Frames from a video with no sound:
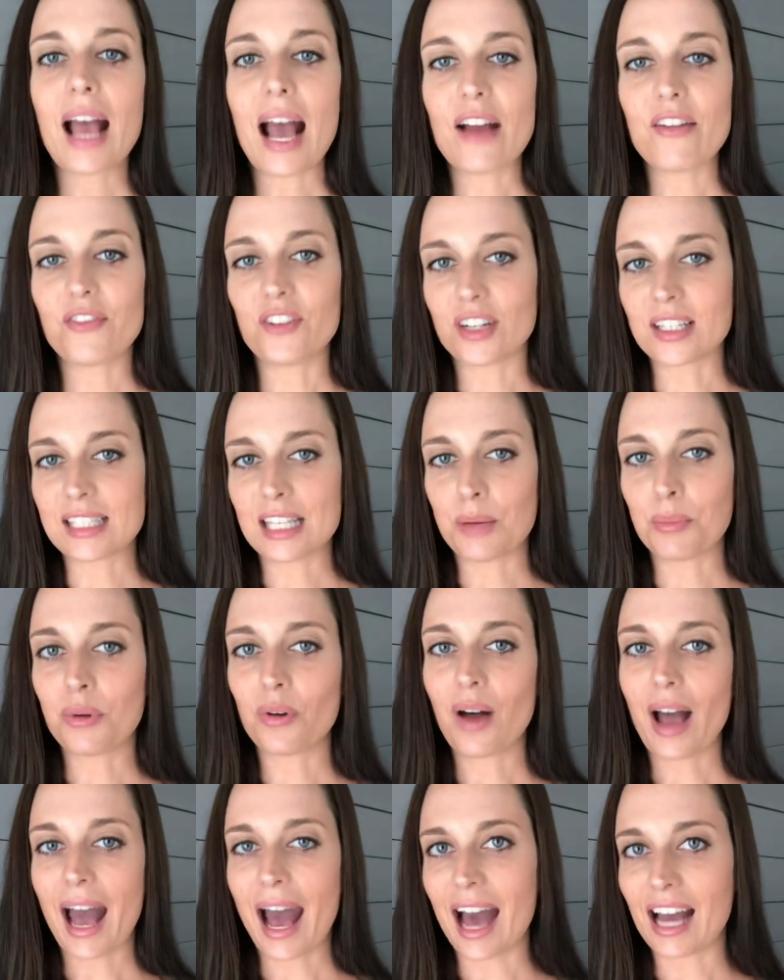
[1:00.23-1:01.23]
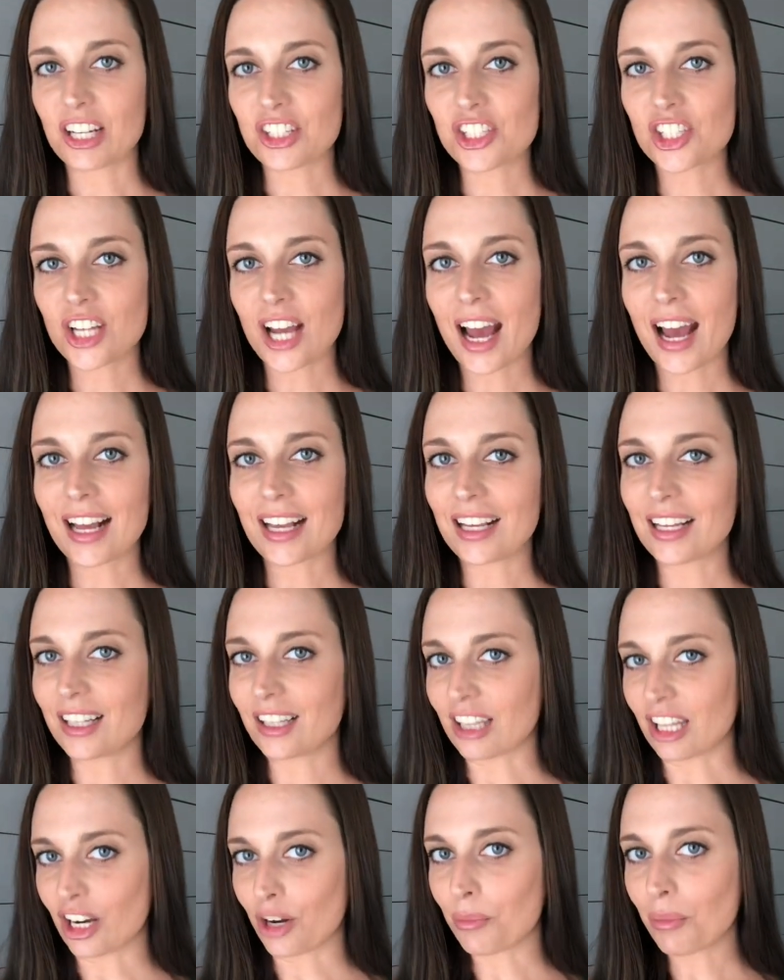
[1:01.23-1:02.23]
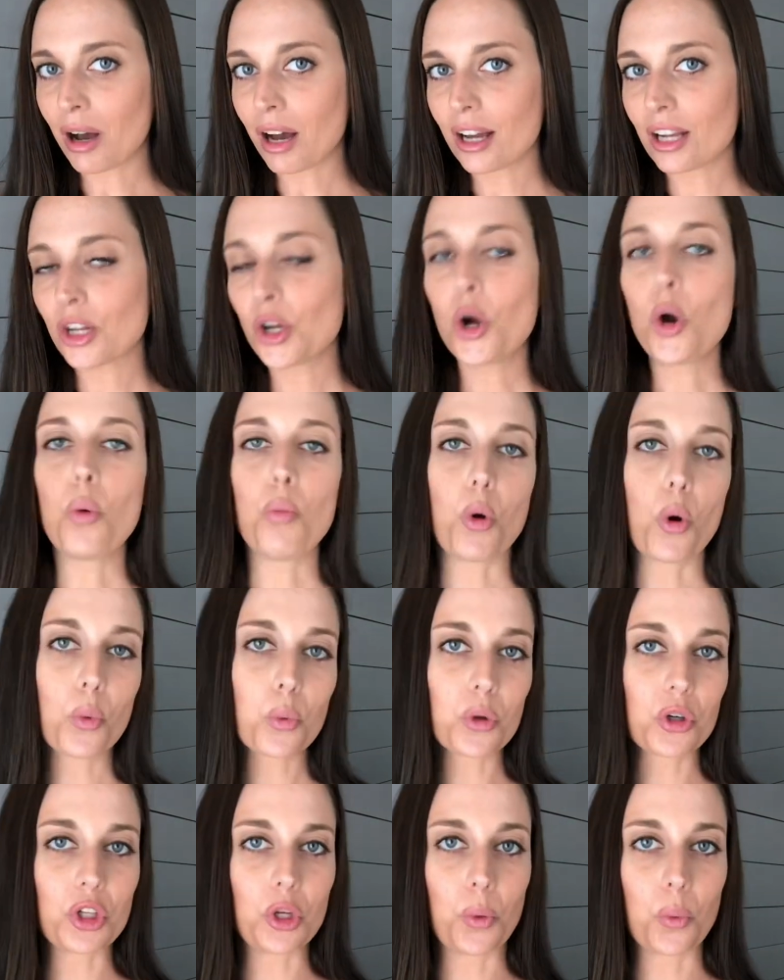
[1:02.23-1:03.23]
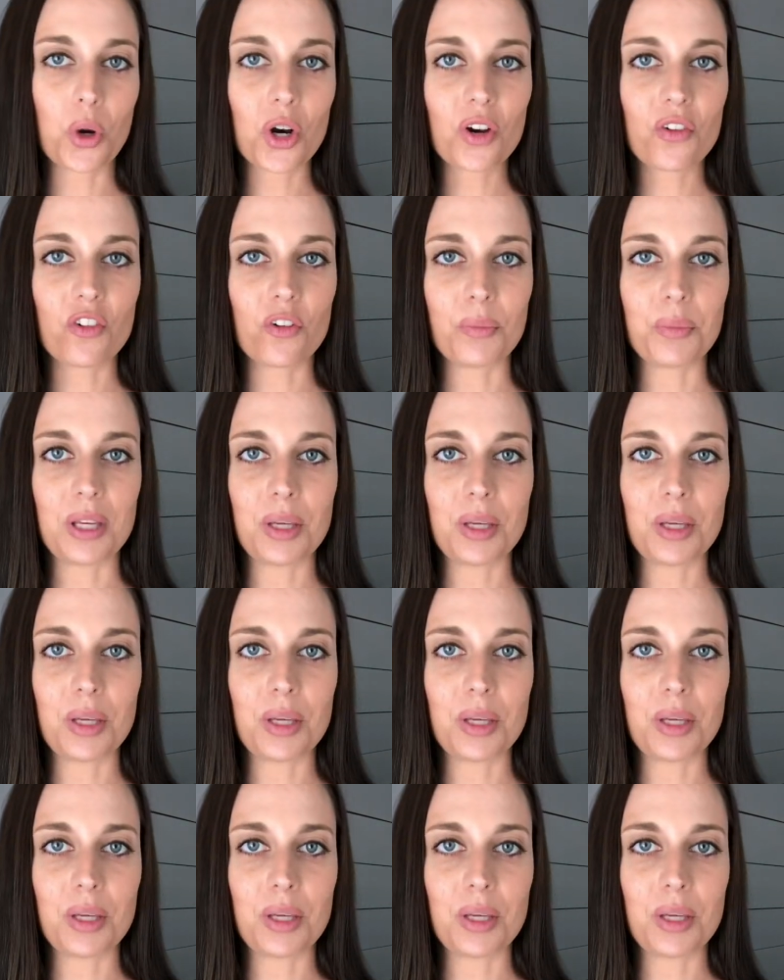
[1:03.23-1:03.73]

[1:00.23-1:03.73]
For example, hashtag Claremont won't really work for me